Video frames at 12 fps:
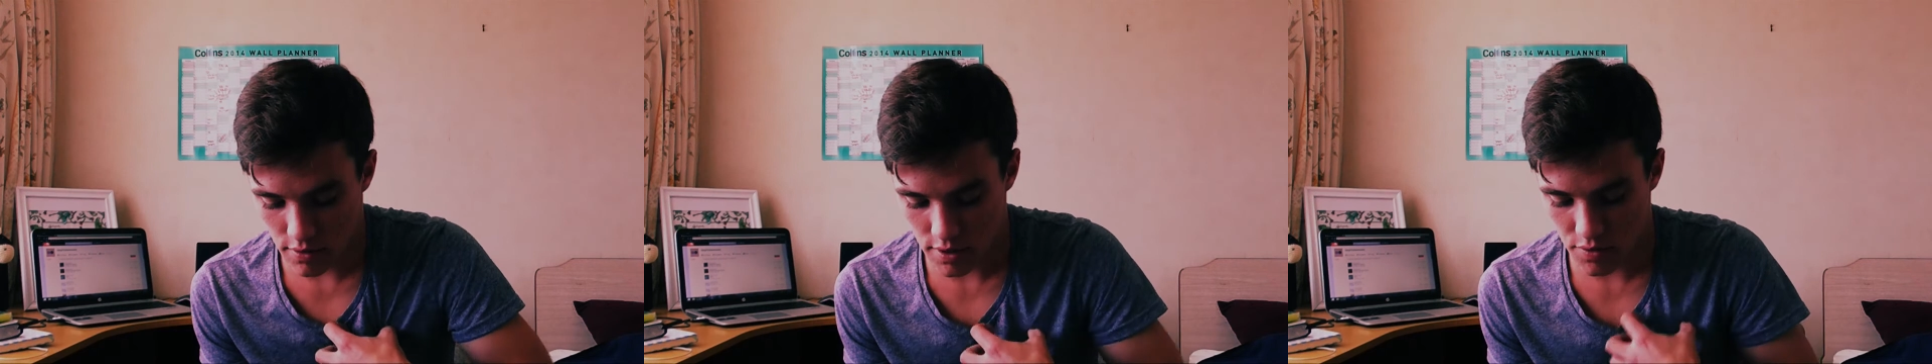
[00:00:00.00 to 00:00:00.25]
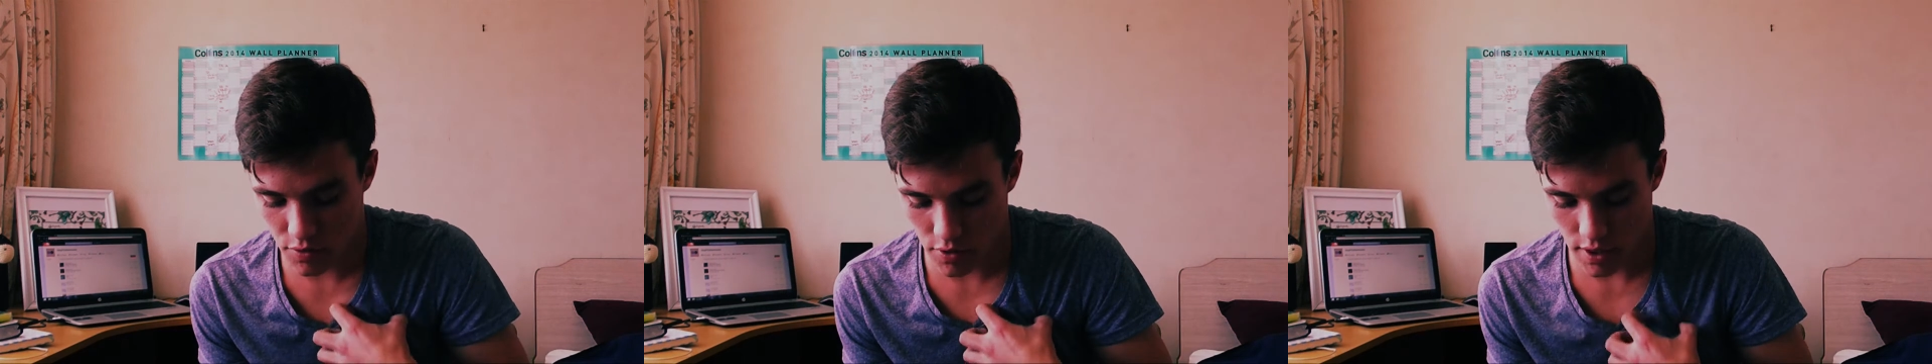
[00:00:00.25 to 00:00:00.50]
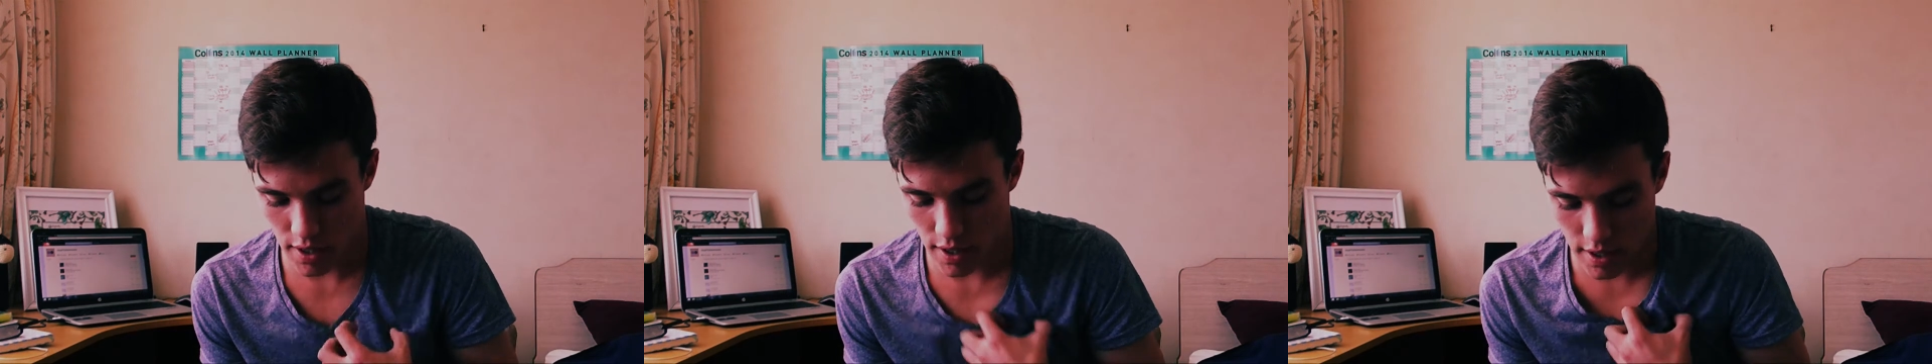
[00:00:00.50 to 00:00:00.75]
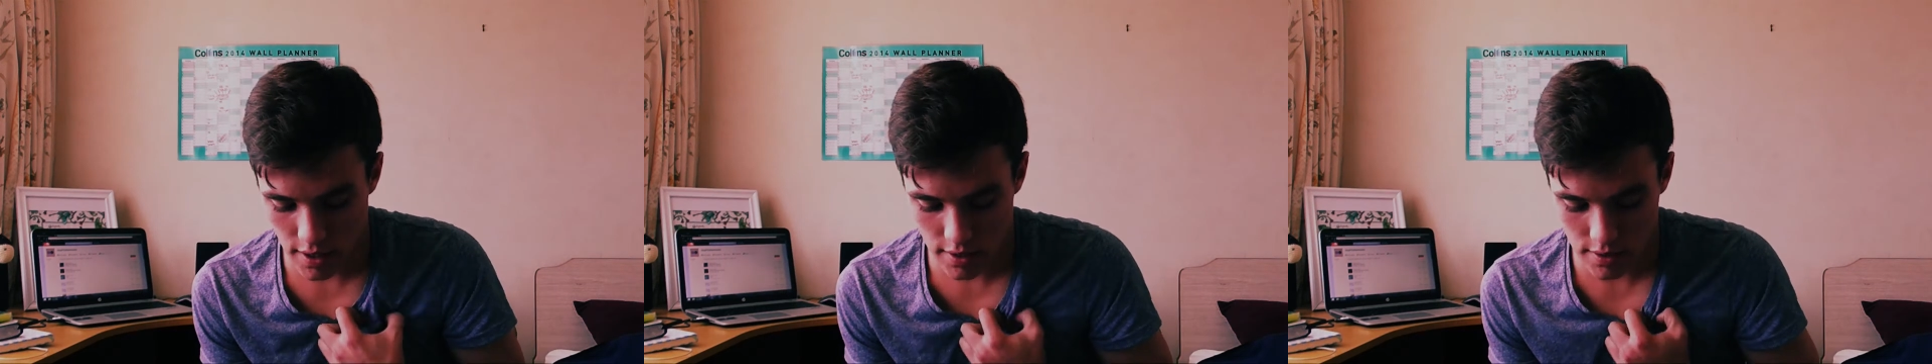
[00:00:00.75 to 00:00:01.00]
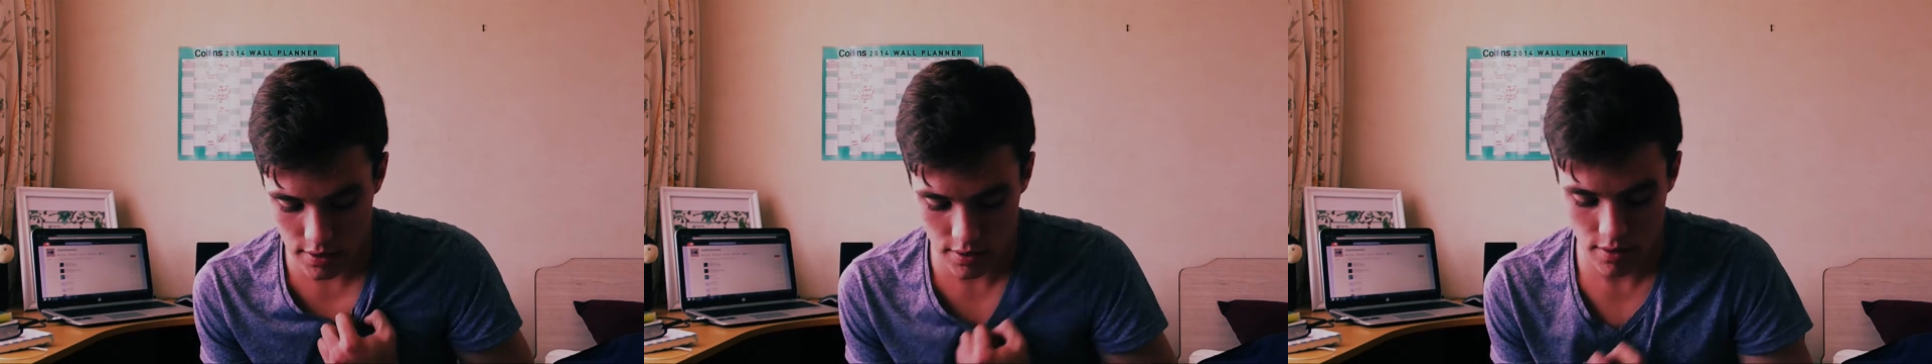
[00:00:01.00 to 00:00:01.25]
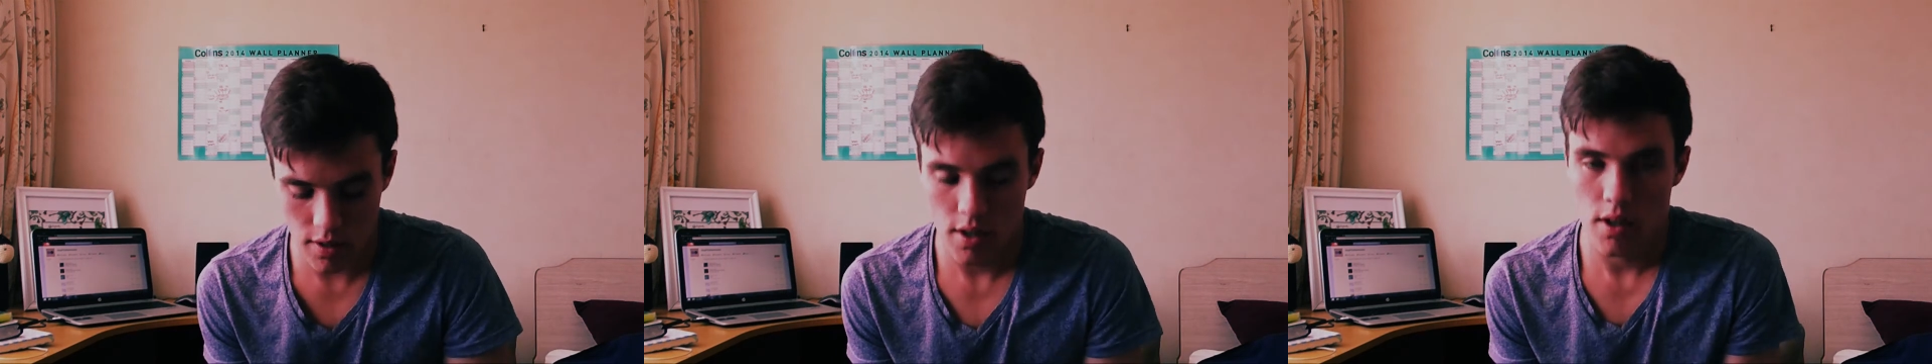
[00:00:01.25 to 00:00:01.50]
rest for their hearts,
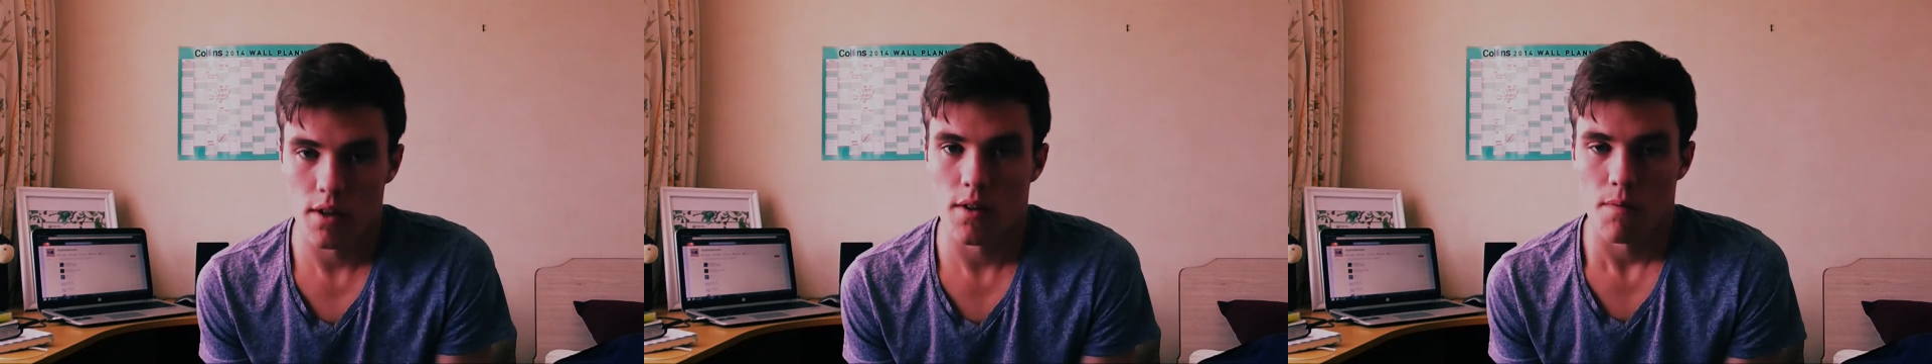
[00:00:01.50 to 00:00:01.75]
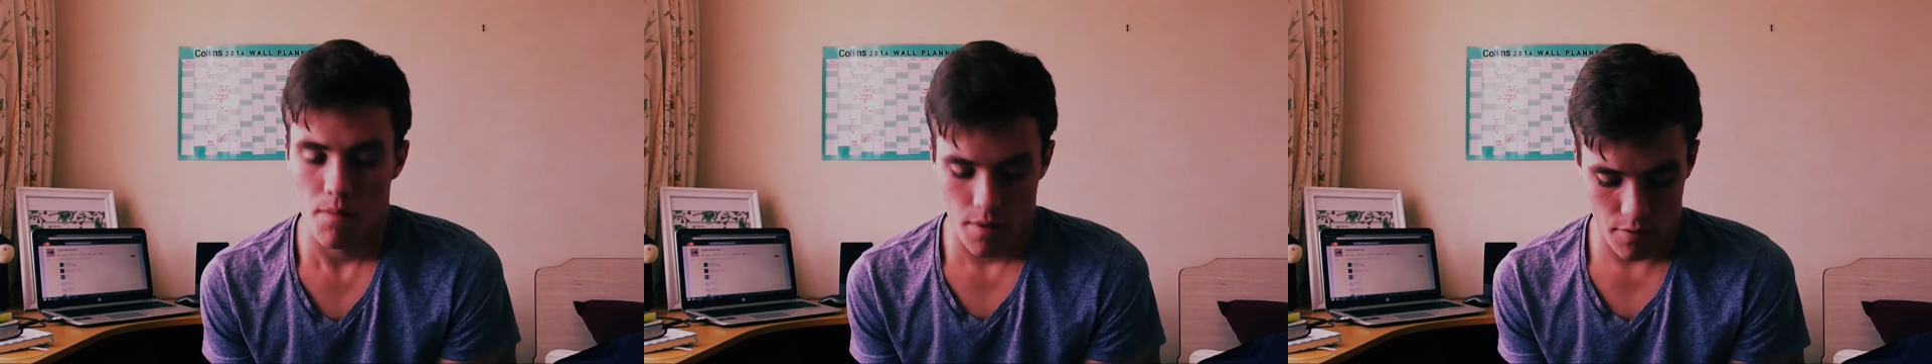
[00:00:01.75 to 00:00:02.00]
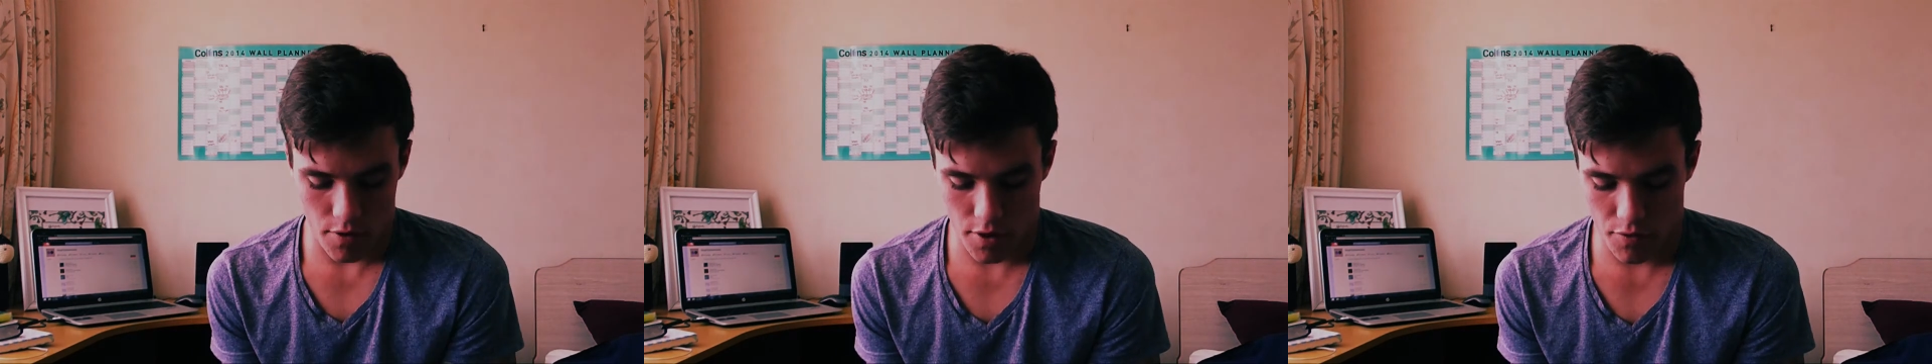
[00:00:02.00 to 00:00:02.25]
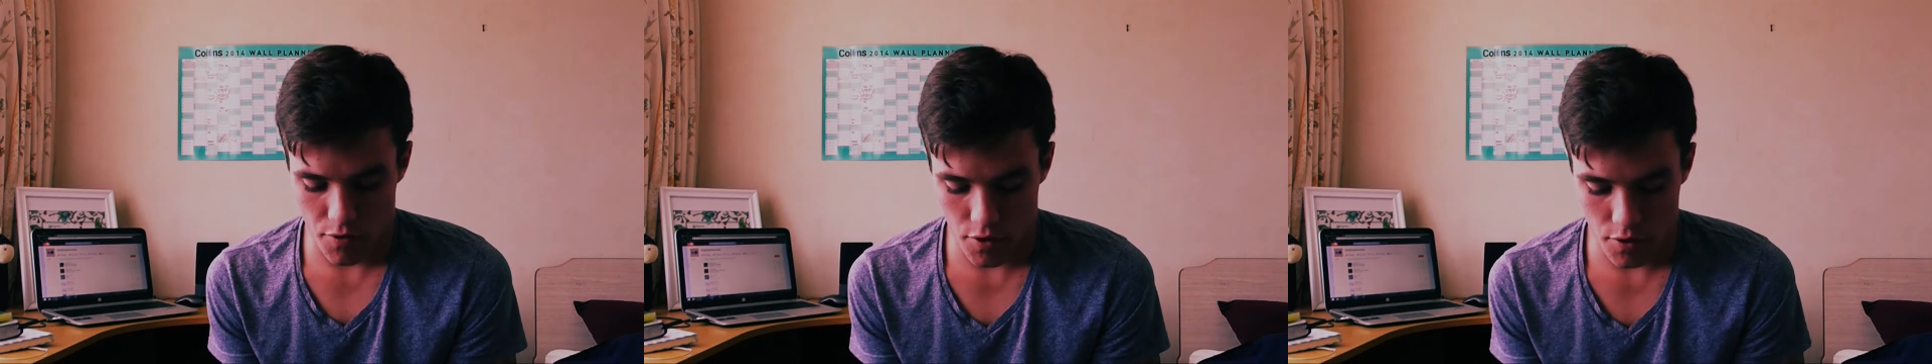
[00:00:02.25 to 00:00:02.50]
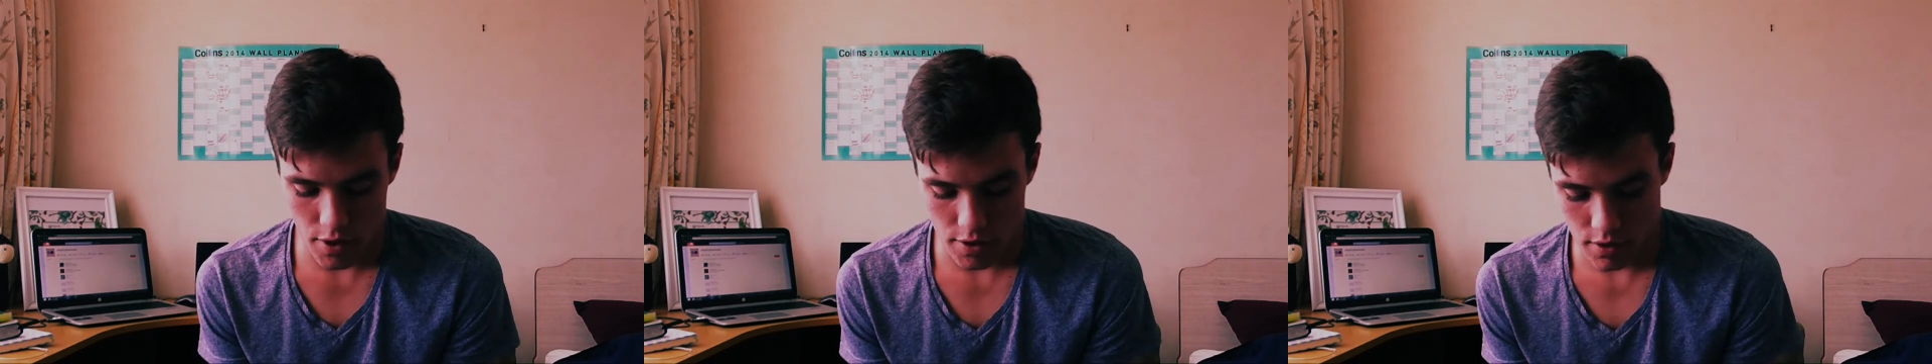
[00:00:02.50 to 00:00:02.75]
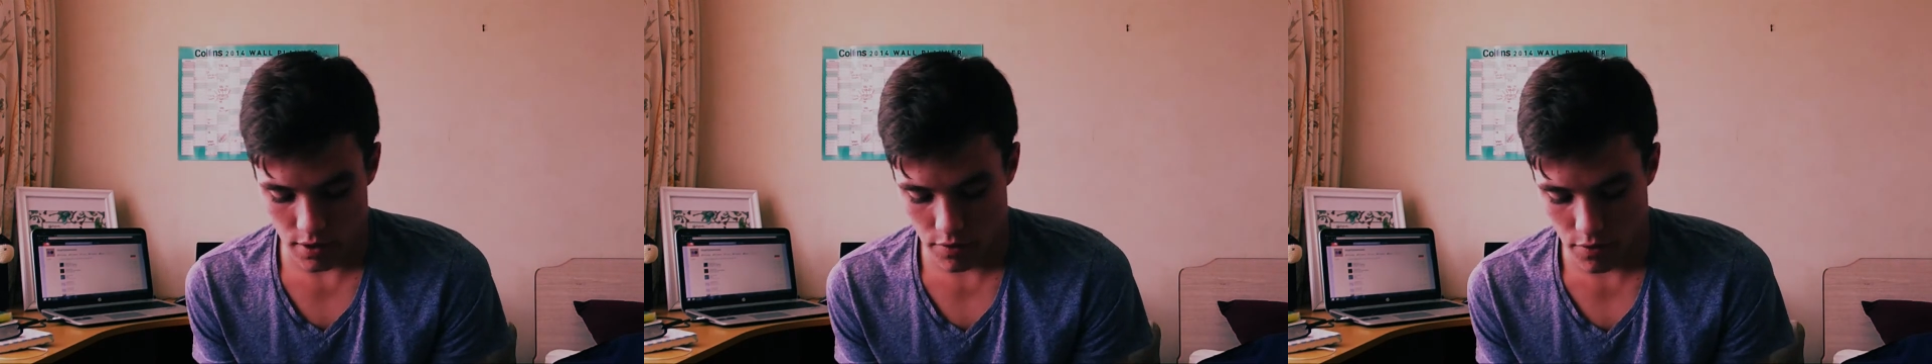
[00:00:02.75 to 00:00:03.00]
and very few
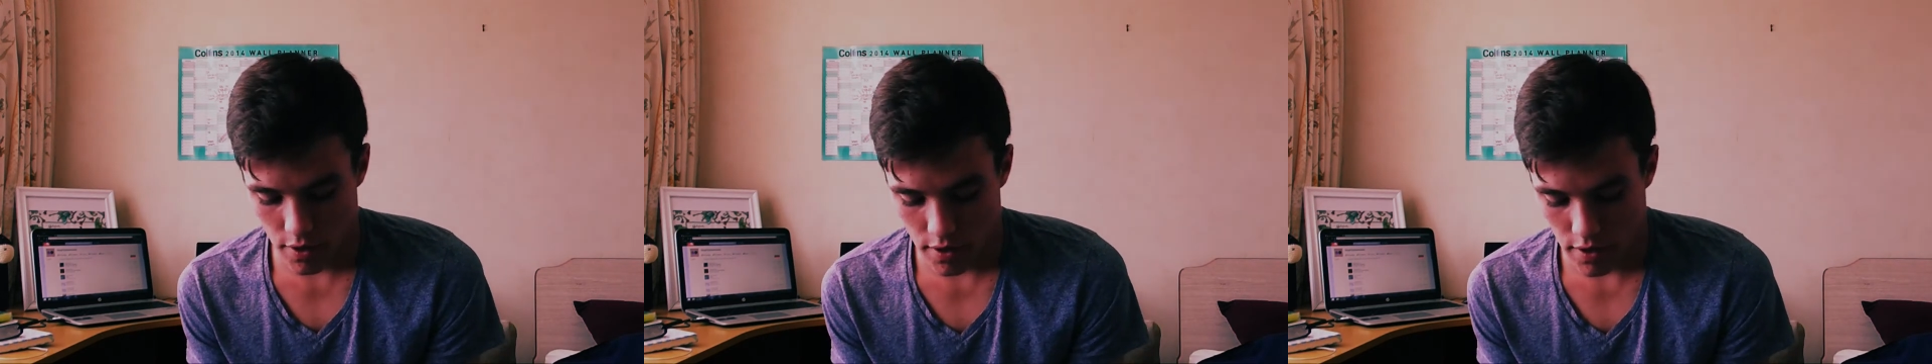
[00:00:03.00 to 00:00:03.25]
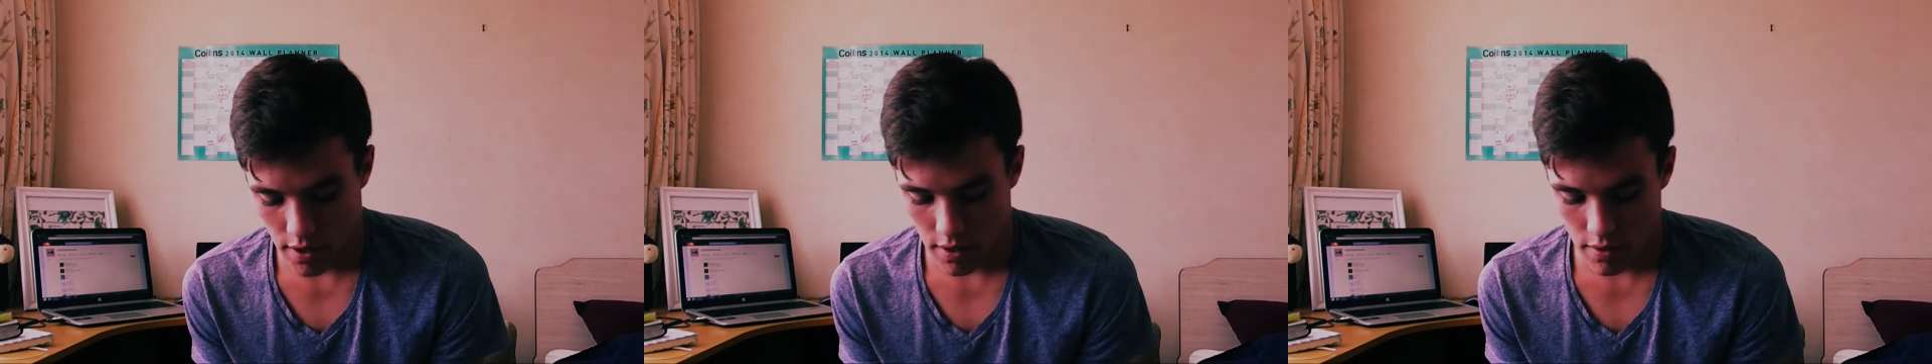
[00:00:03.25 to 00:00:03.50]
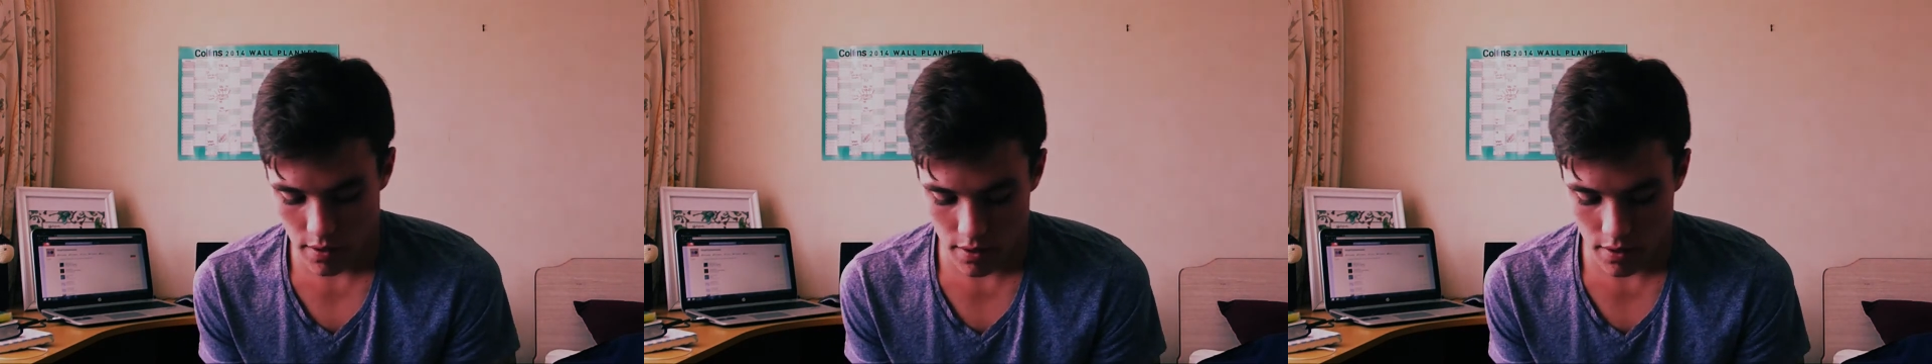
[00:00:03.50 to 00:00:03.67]
actually find that.